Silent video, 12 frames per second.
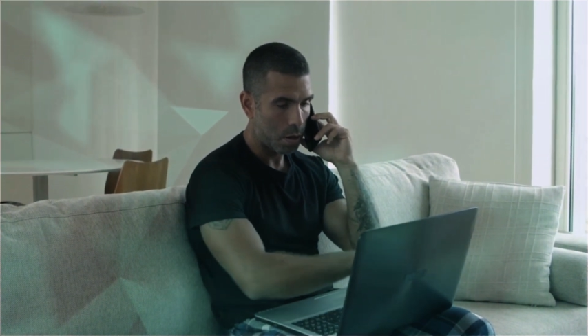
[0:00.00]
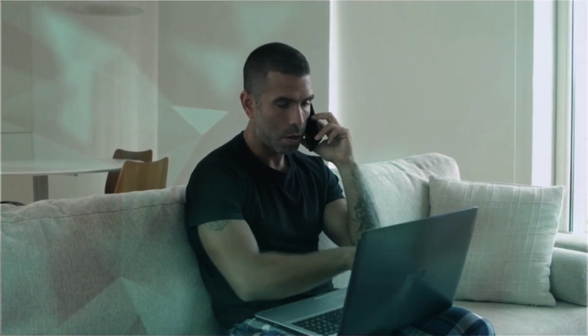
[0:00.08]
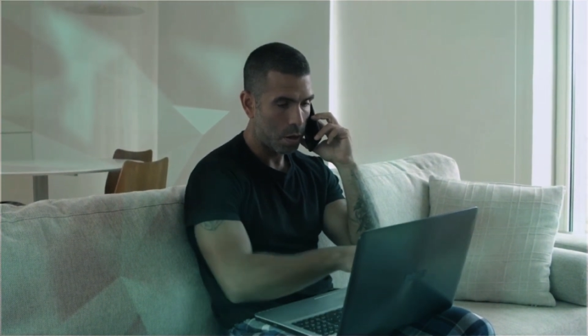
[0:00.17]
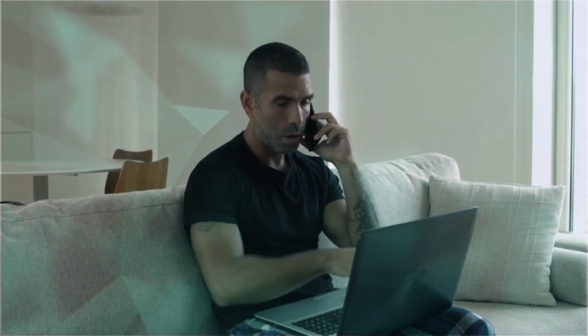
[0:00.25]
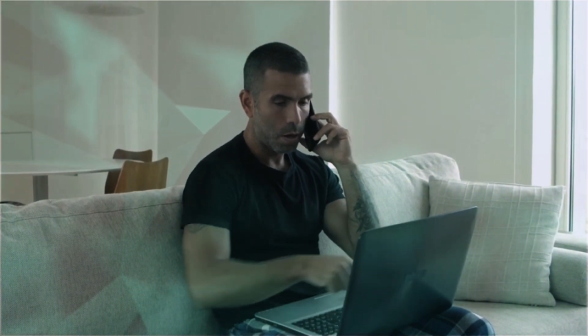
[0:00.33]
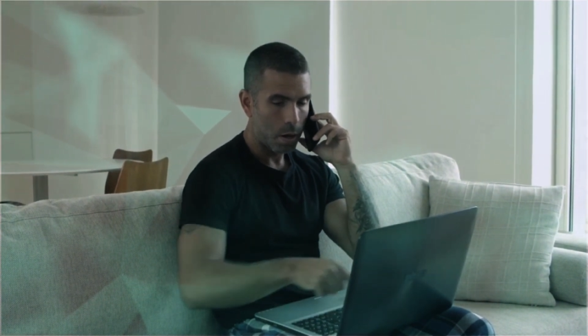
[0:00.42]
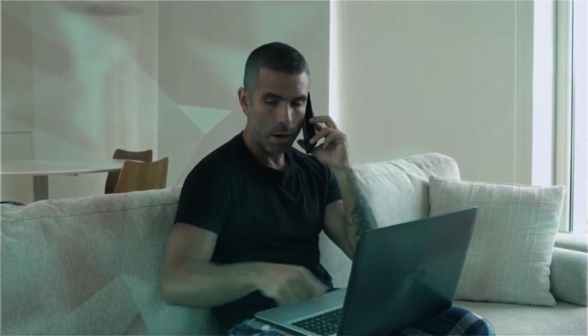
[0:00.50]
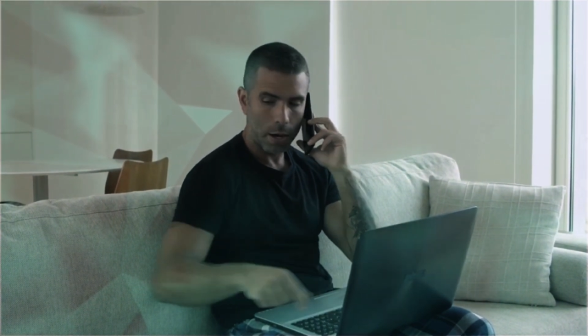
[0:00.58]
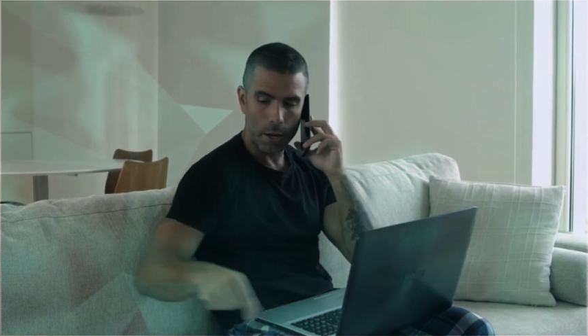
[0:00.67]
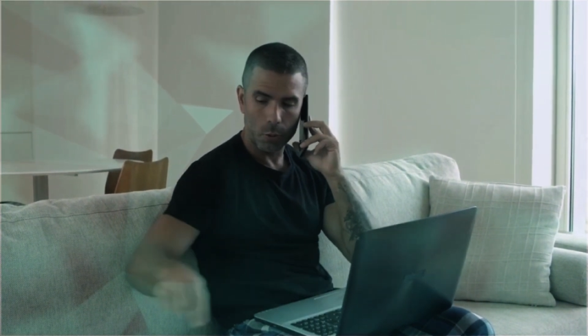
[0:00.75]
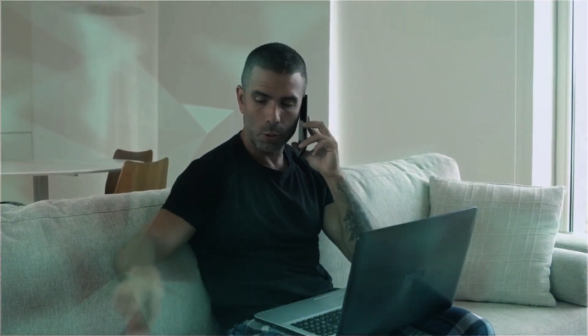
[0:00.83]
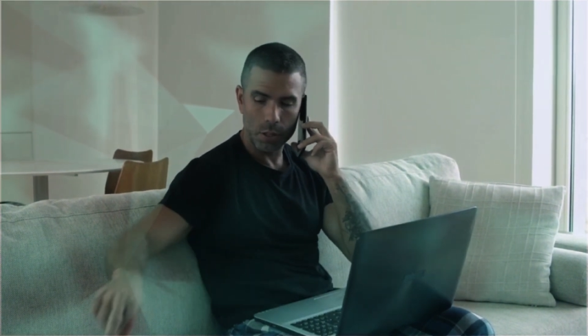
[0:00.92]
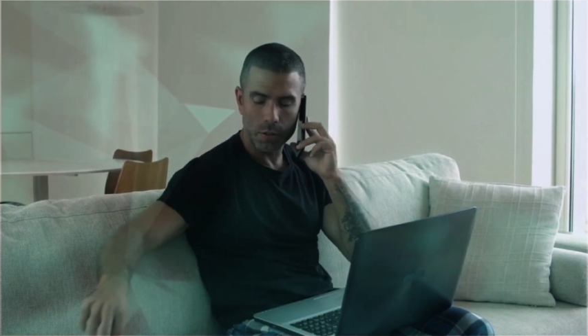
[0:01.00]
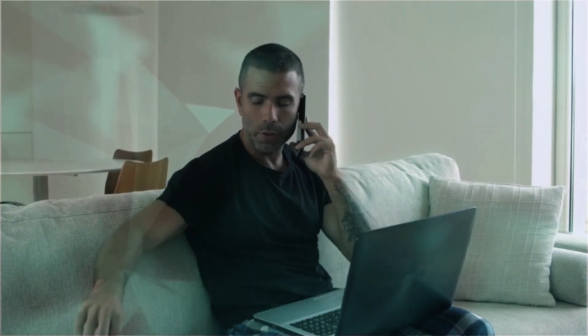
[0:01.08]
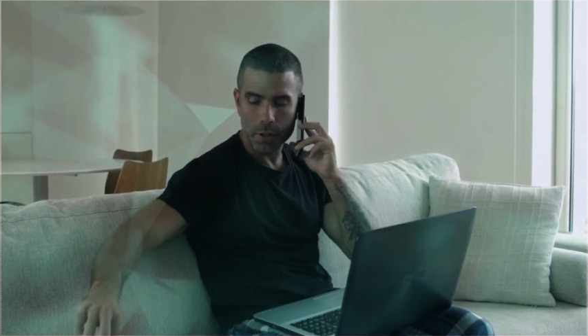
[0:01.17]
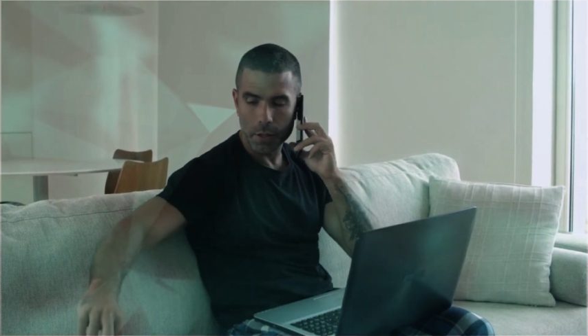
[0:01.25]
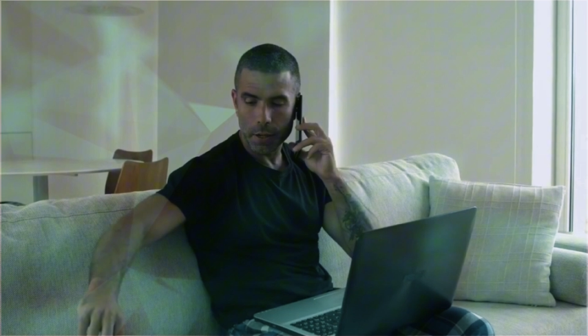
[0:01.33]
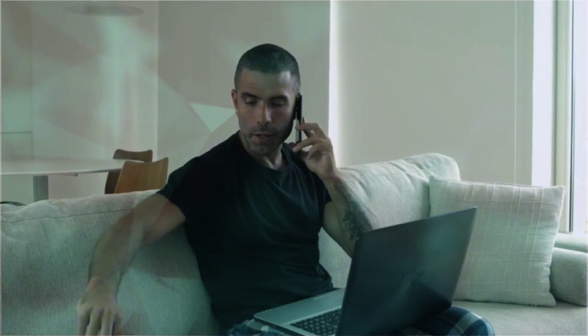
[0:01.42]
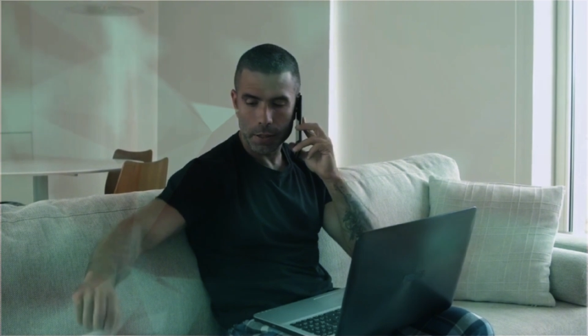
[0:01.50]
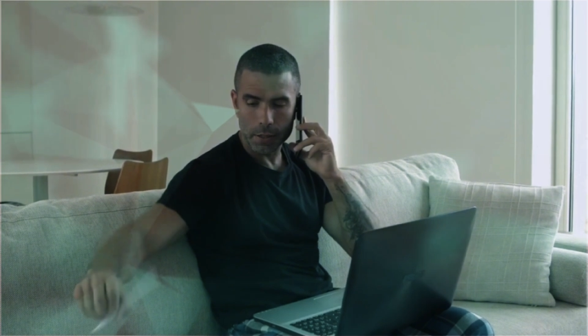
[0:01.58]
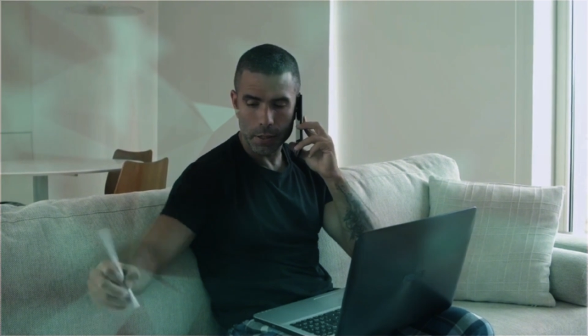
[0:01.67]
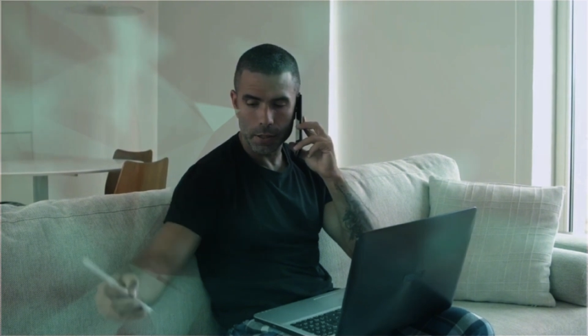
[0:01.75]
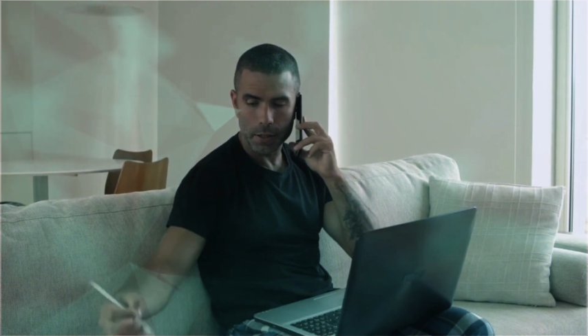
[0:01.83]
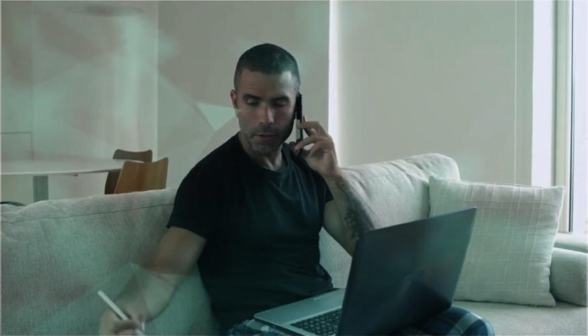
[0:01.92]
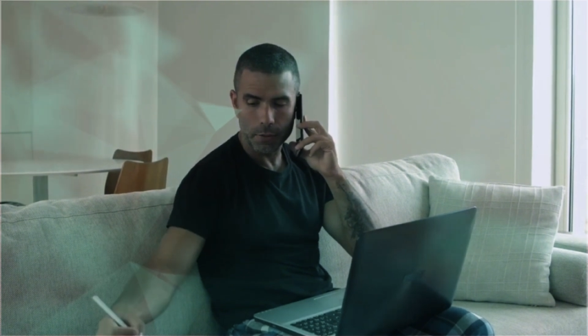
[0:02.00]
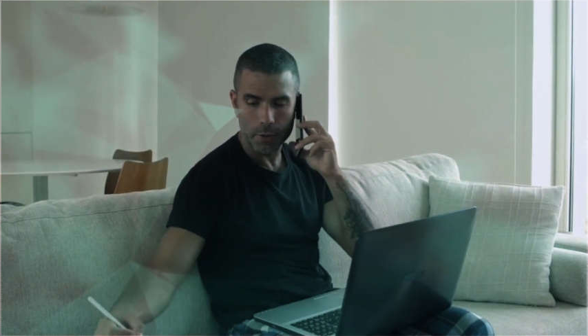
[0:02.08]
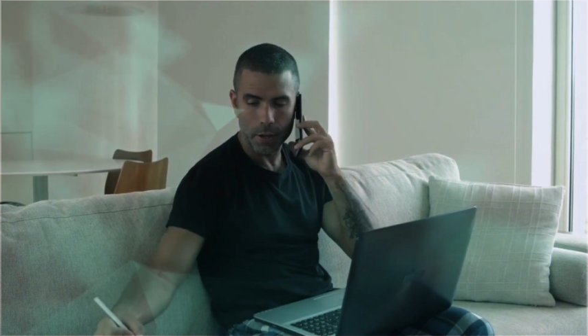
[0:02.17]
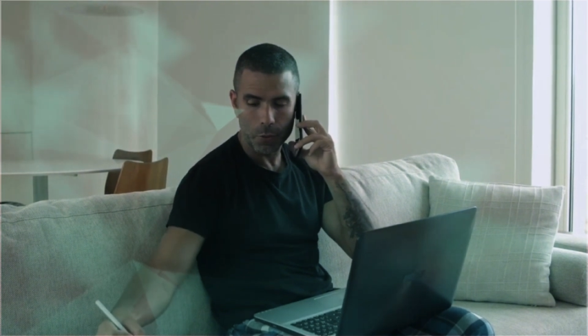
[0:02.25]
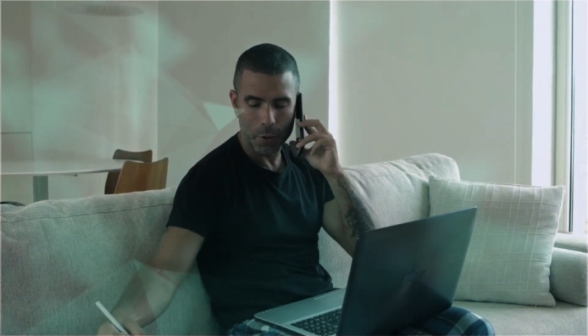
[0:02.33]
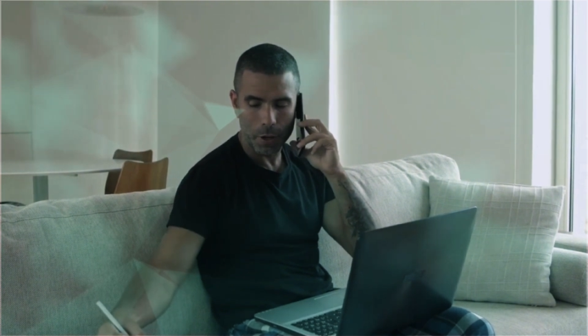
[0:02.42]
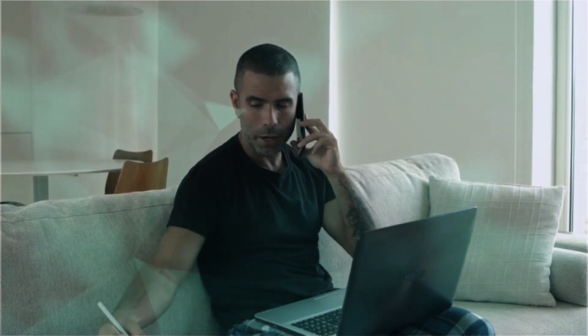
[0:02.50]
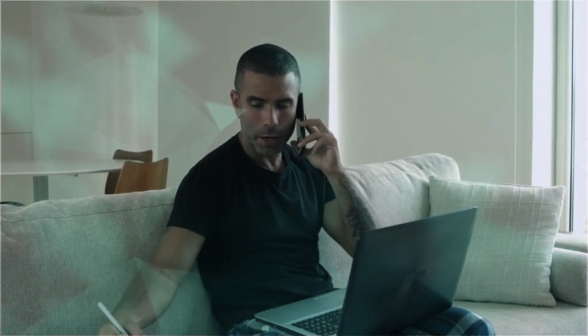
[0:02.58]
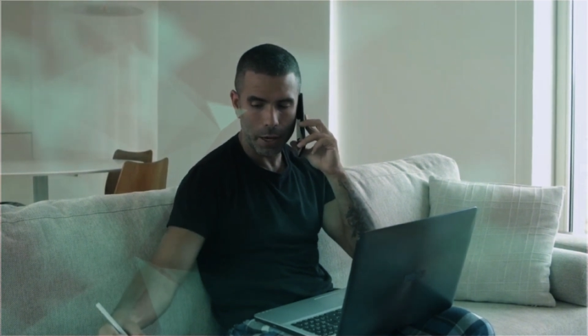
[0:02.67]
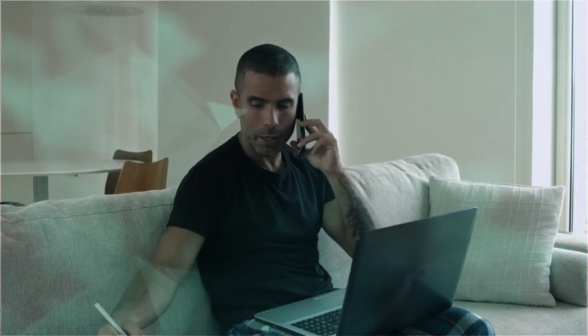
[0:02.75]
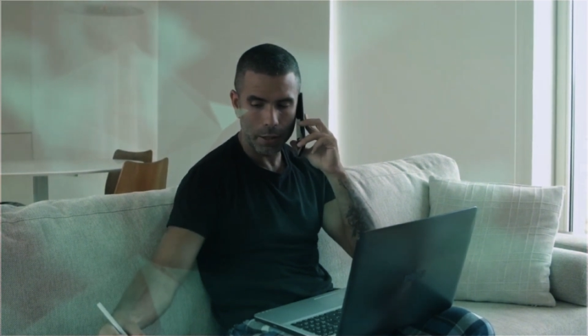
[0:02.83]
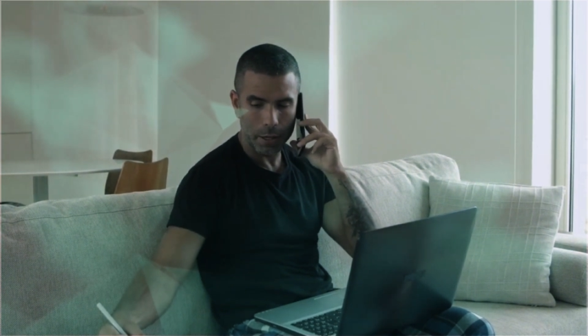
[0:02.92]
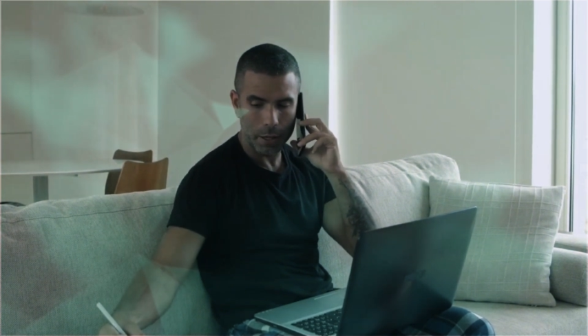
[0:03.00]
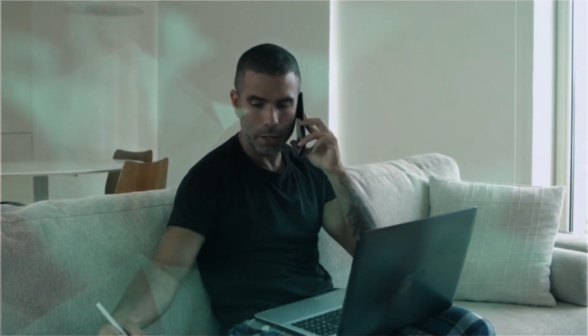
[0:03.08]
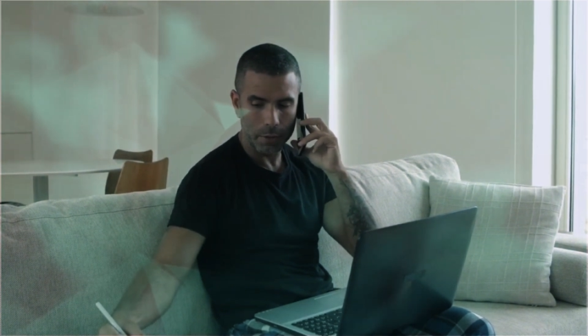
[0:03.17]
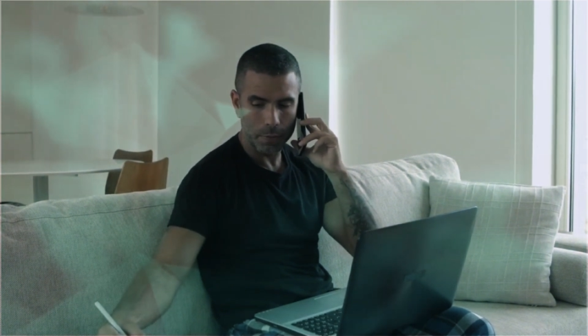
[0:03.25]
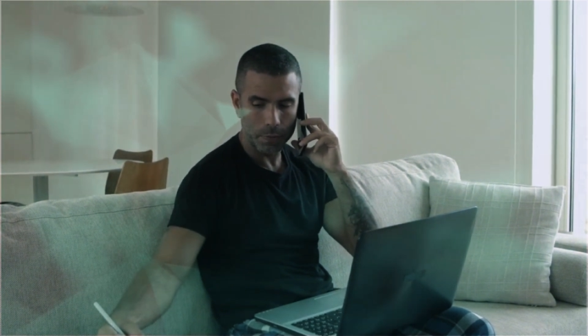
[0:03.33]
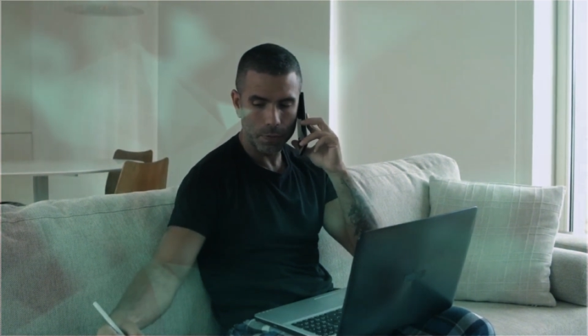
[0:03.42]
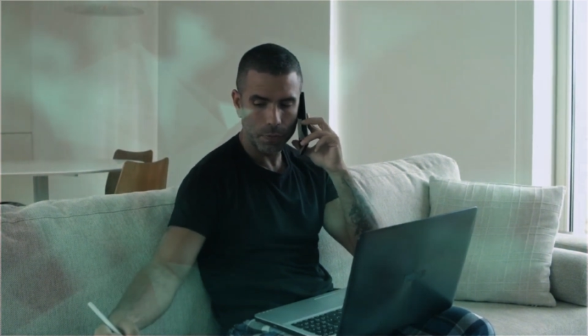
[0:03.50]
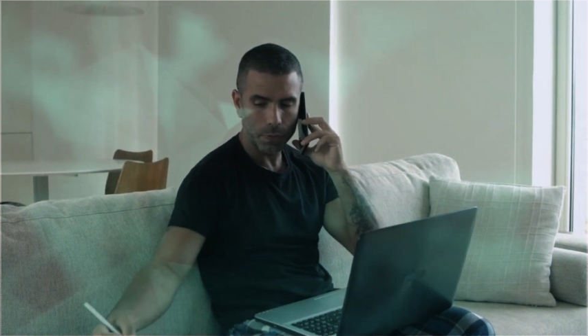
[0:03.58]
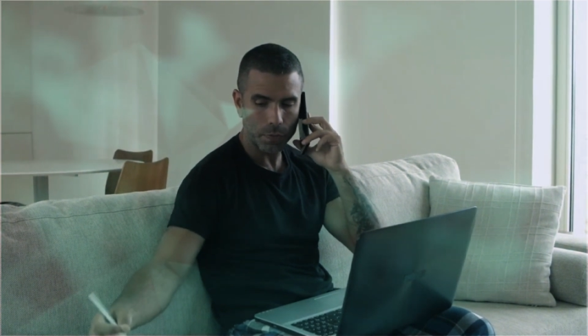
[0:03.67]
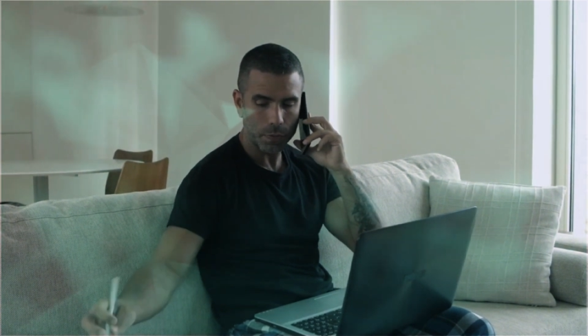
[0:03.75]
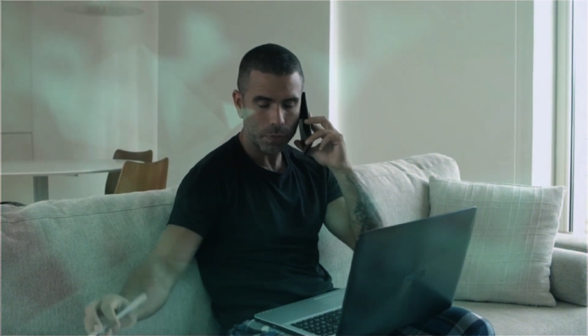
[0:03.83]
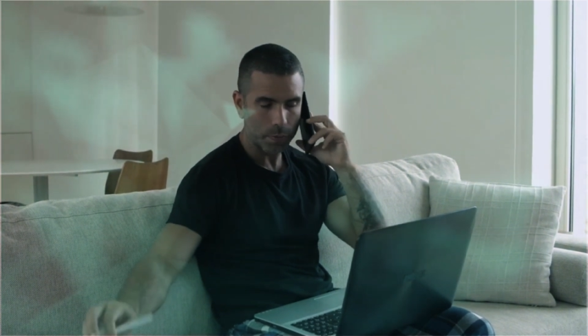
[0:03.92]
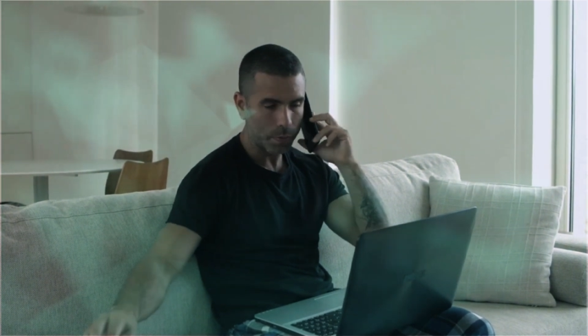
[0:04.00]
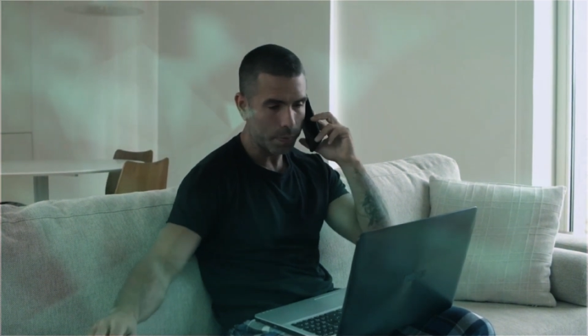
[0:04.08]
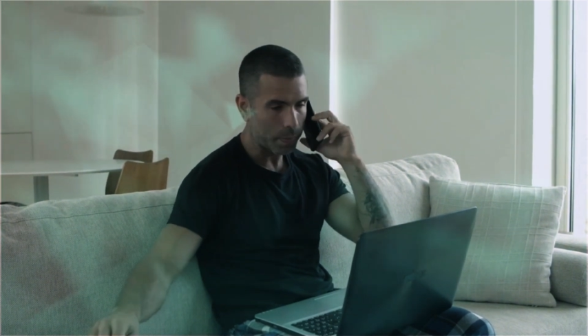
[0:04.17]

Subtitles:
by sharing real-life success stories and useful advice.